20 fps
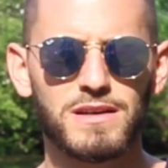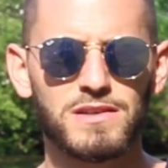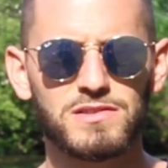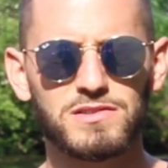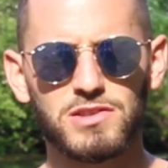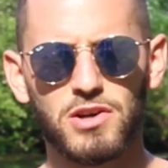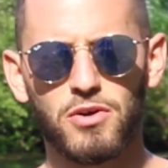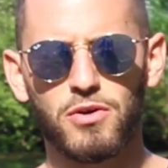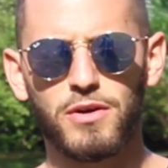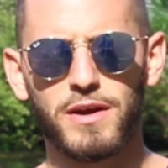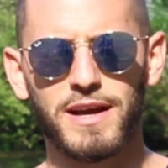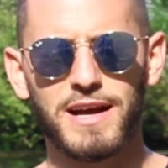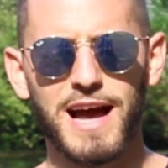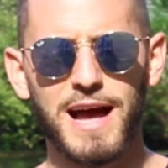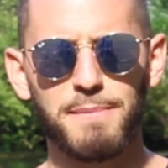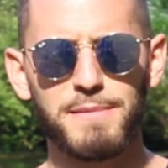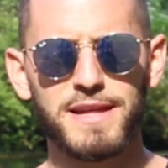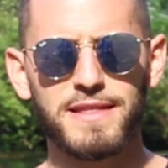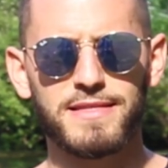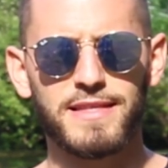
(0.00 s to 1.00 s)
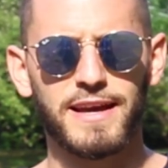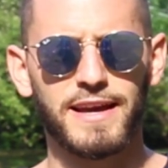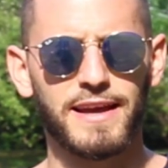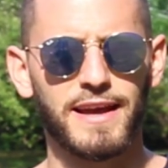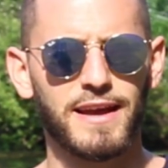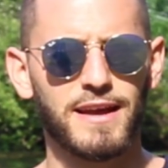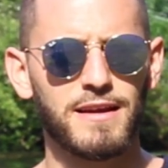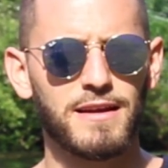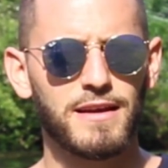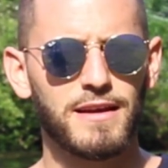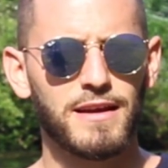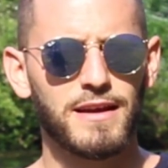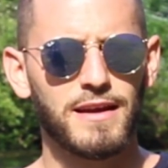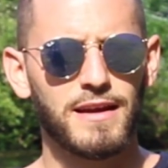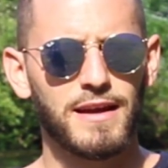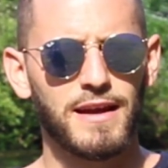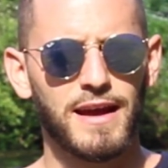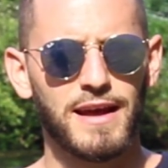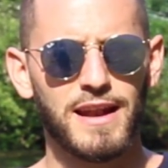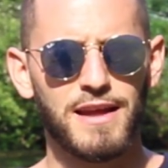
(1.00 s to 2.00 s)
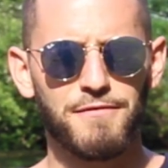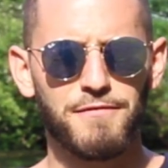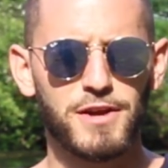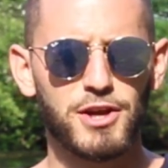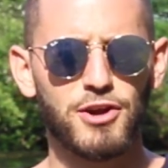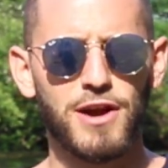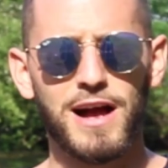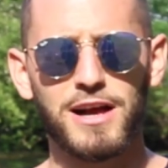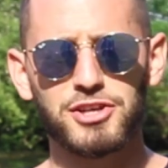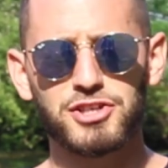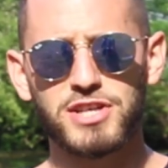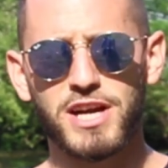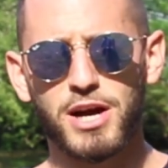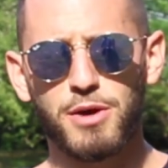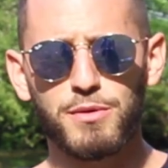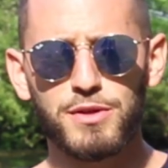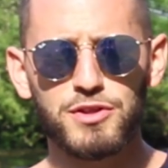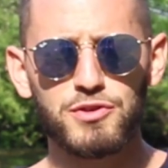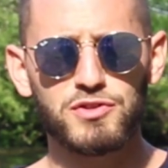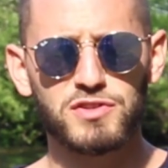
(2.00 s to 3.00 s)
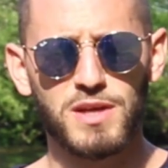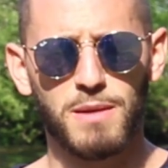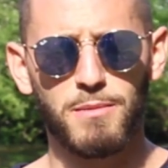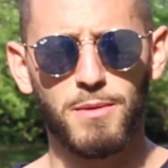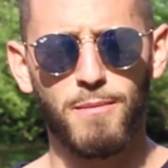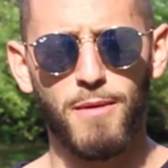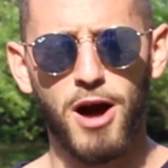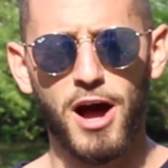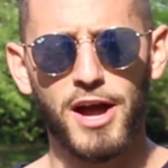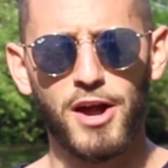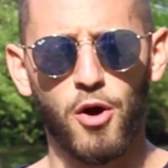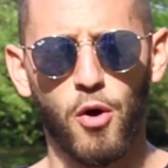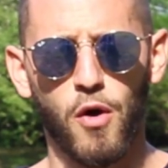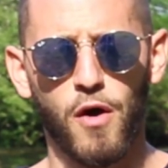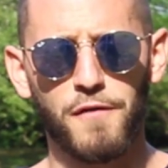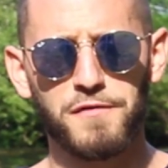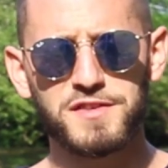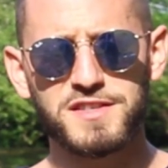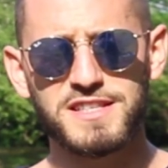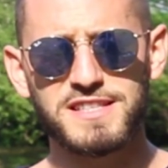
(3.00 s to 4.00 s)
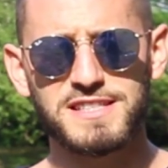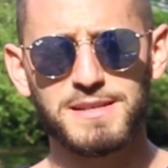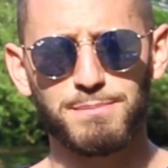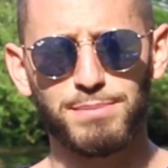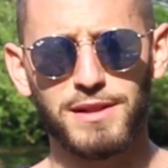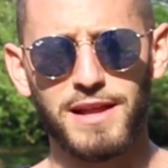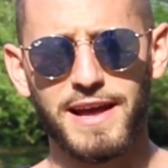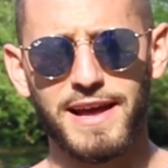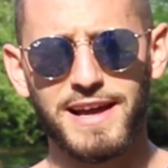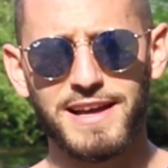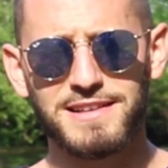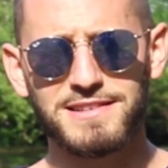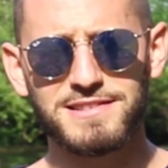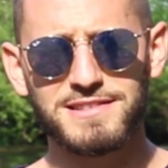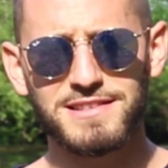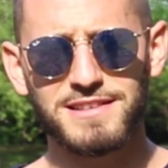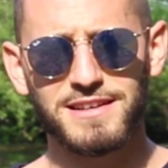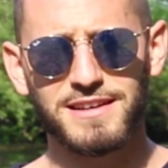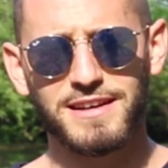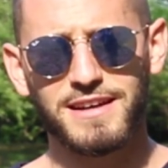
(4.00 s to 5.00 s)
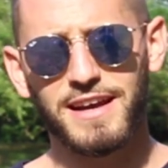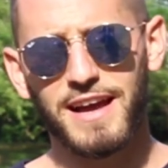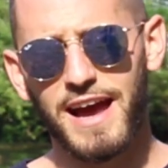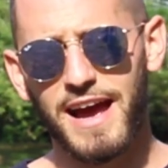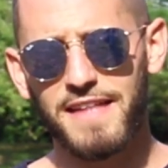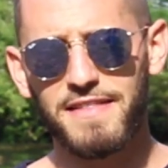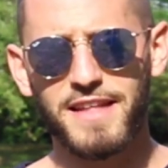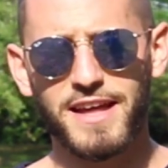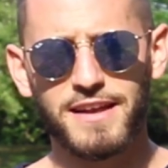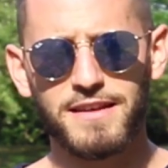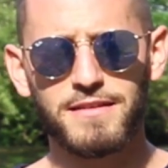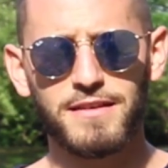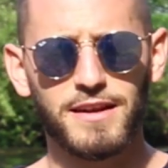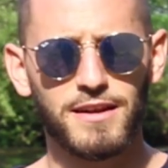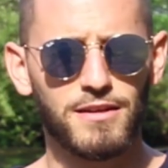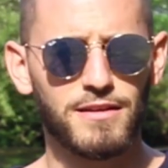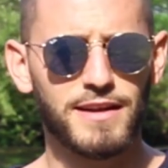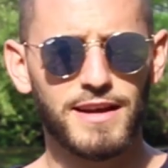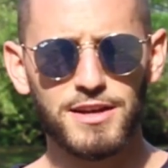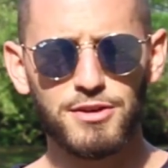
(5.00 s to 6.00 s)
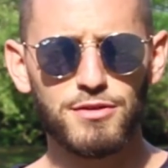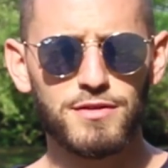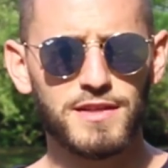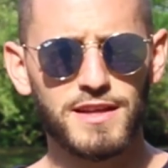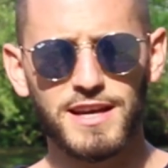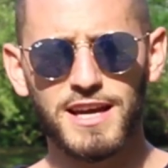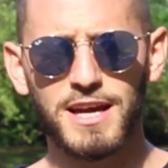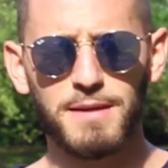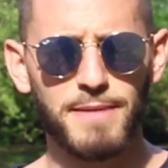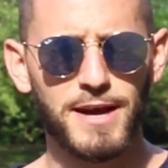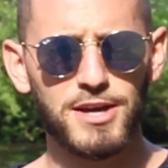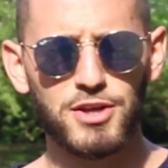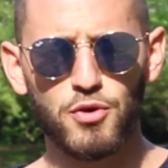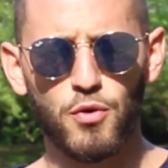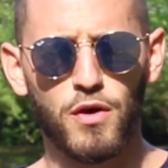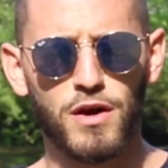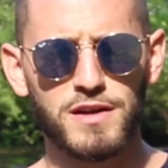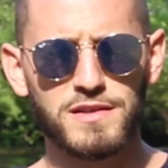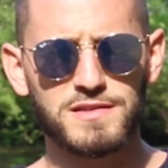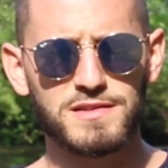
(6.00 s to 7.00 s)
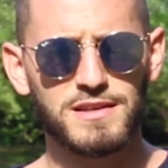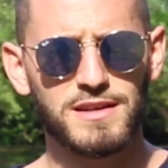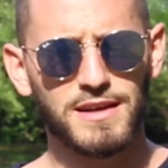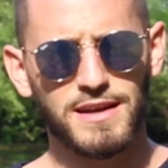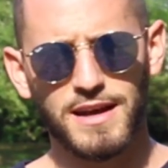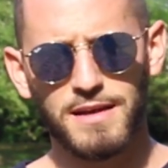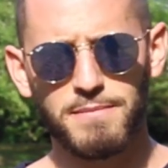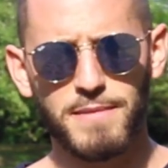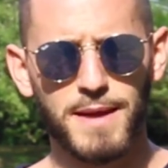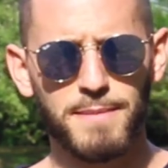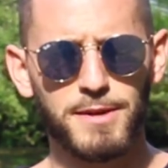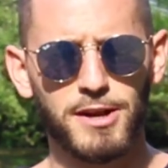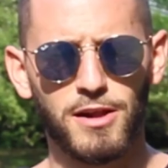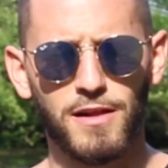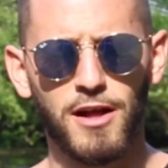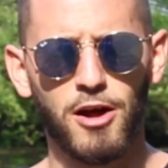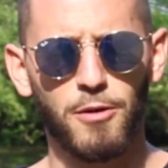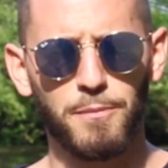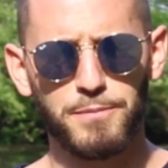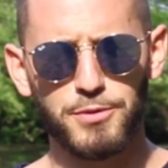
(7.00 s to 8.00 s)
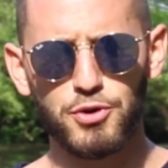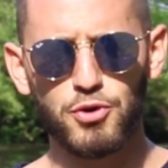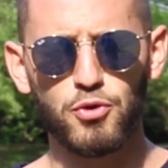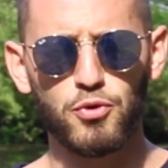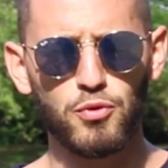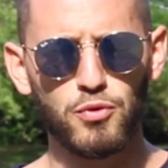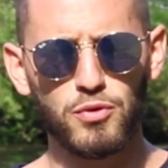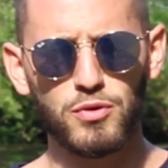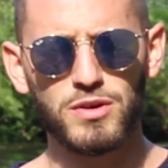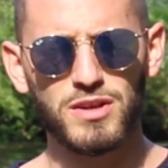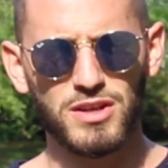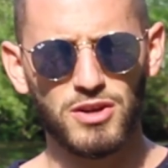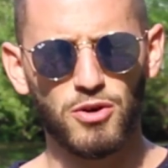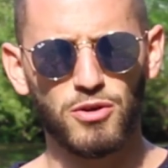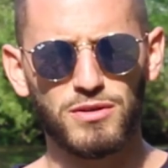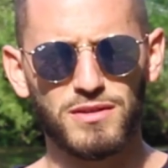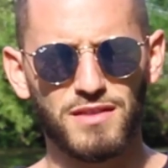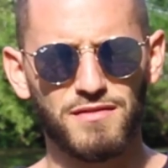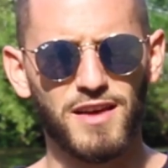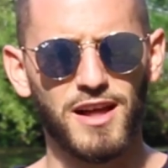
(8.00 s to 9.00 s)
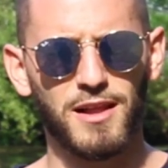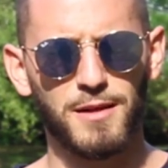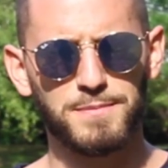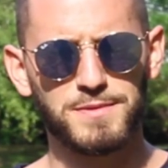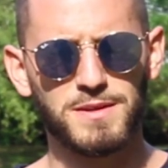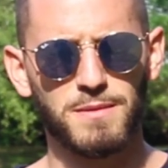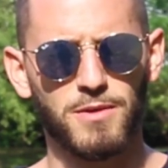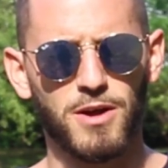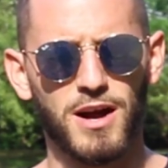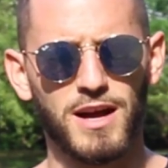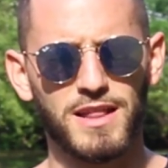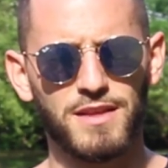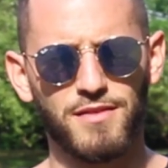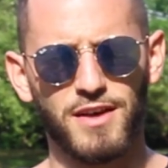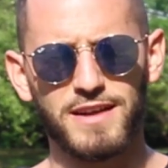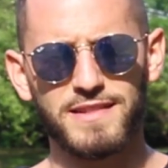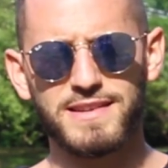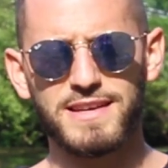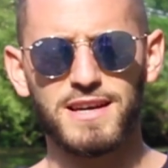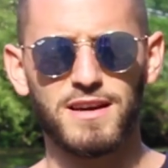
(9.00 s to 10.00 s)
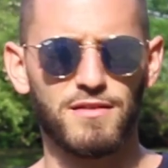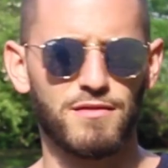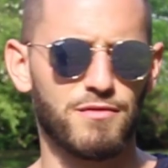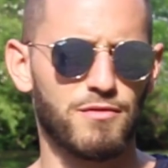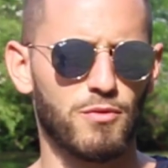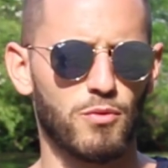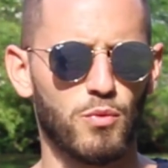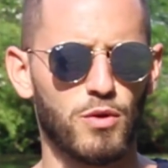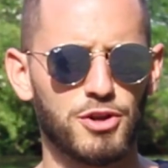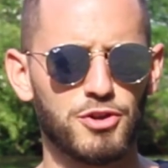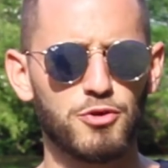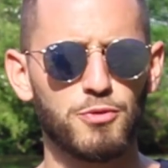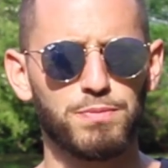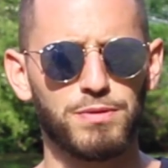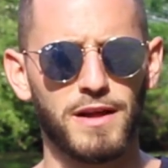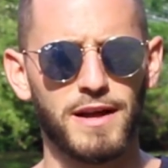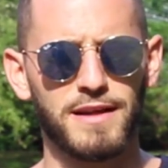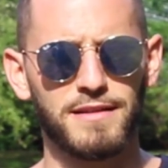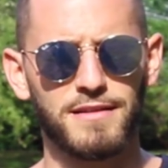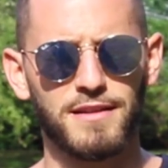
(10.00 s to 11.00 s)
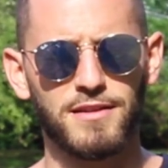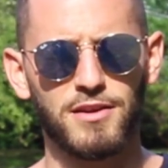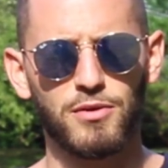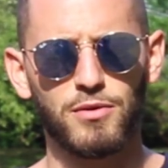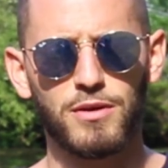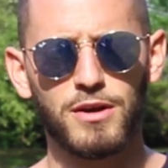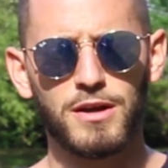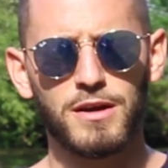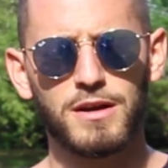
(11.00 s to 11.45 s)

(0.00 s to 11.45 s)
So it got me thinking, and I figure I'll share with you some of my off season plans, and then it'll get you thinking about yours. Maybe it'll help you, develop some kind of idea of what you plan to do.